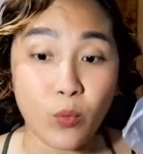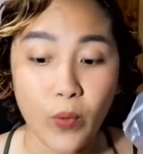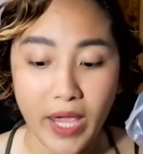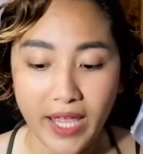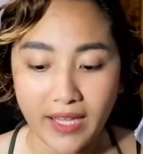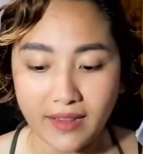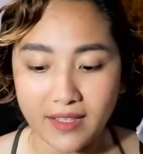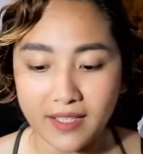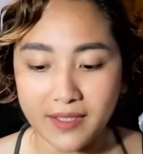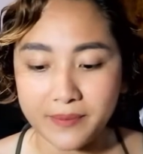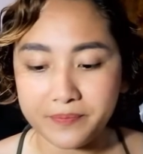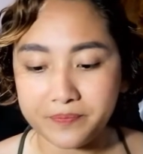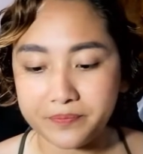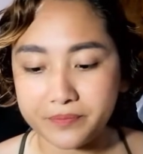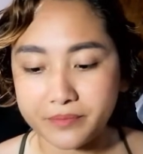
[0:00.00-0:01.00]
weight
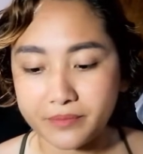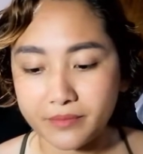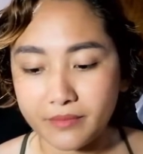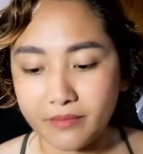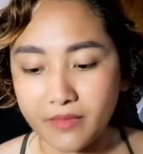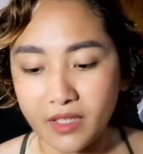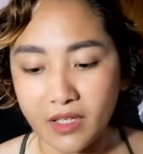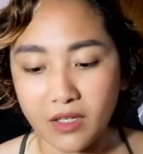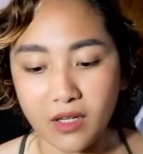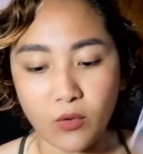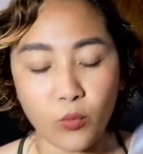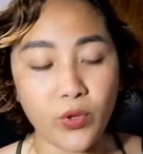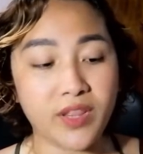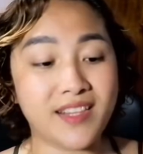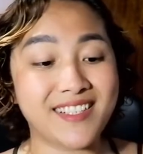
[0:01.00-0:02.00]

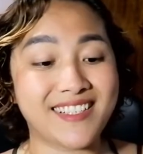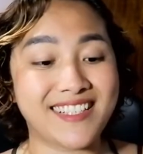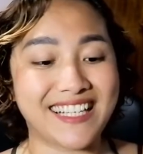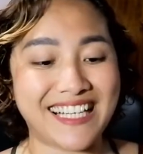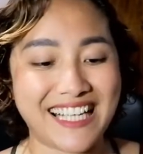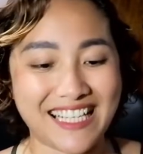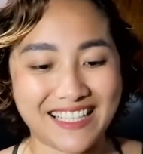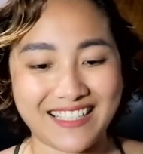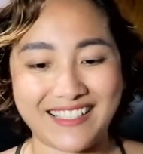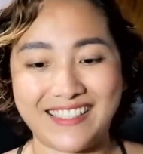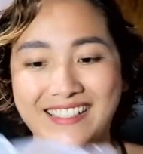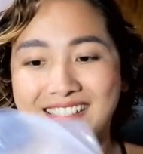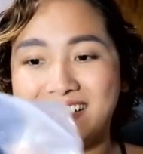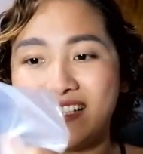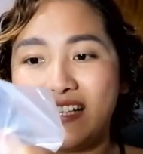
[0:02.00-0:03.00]
with slits.
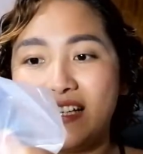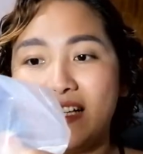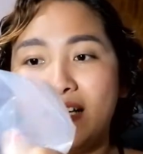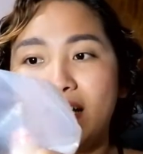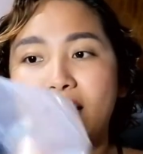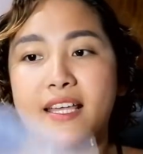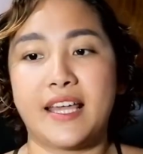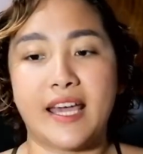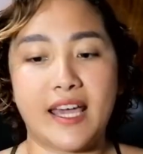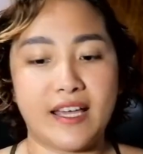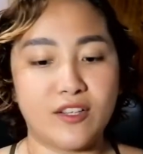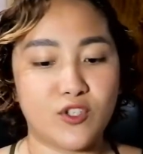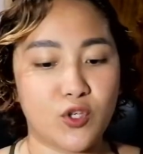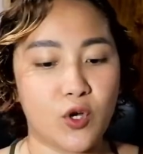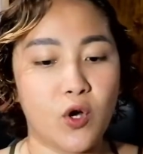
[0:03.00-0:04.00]

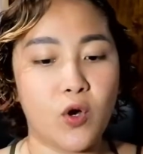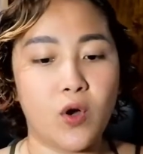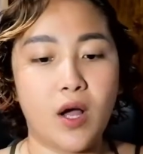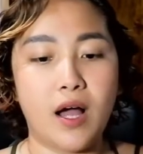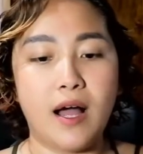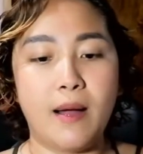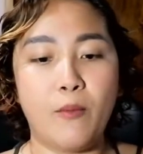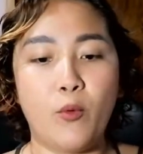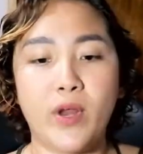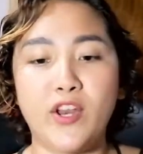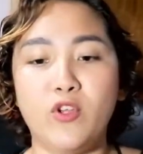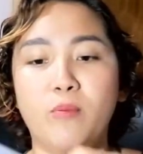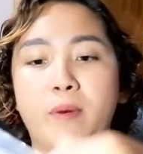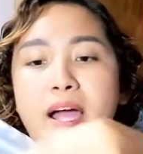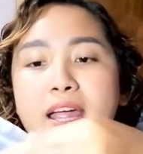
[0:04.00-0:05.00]
Okay, so when
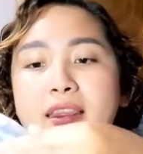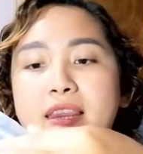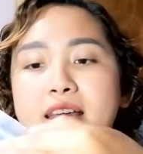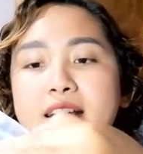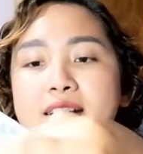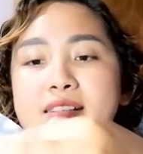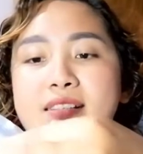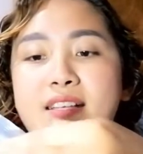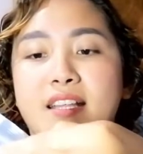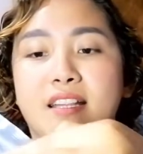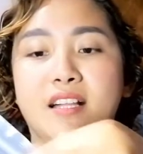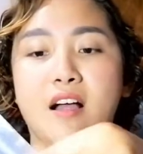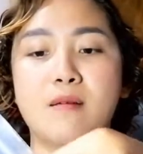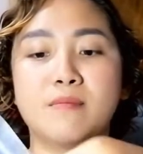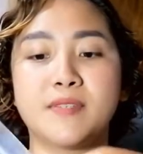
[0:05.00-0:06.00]
you buy this,
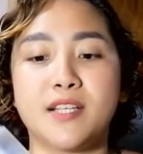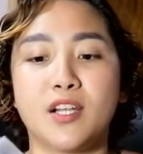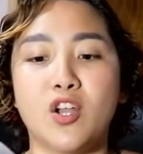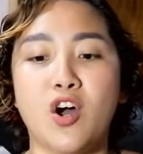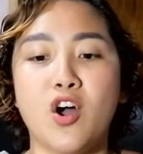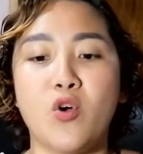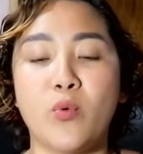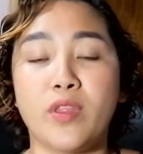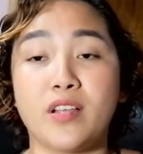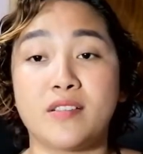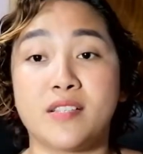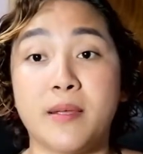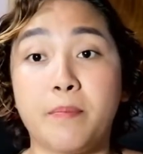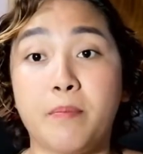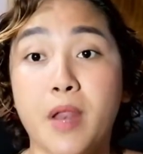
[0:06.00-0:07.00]
it comes along with a
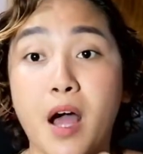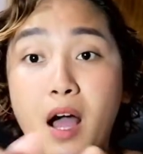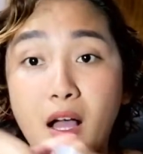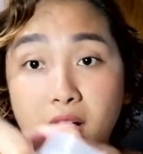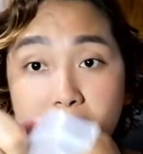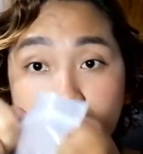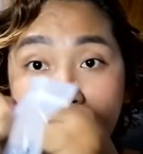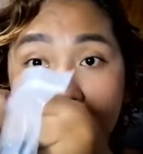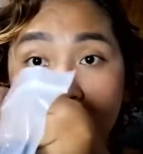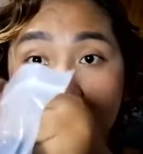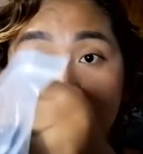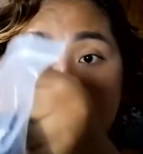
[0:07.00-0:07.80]
ziplock.